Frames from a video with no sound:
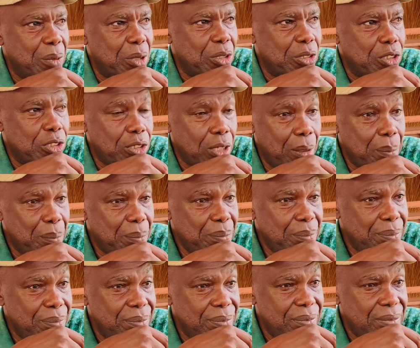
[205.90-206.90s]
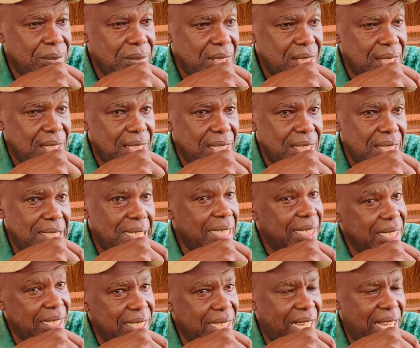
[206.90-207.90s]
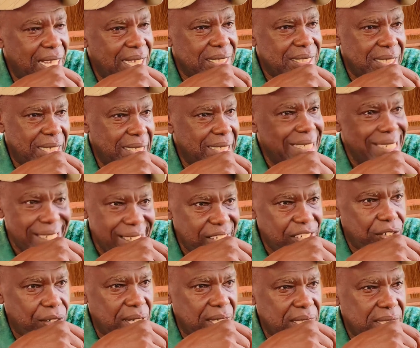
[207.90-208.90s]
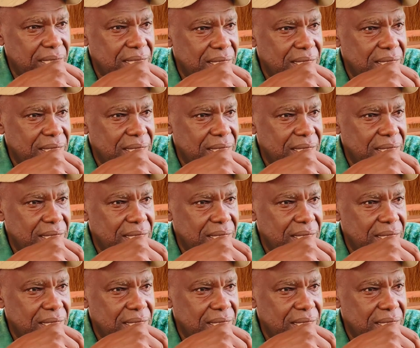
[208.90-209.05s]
But some take it as an interest,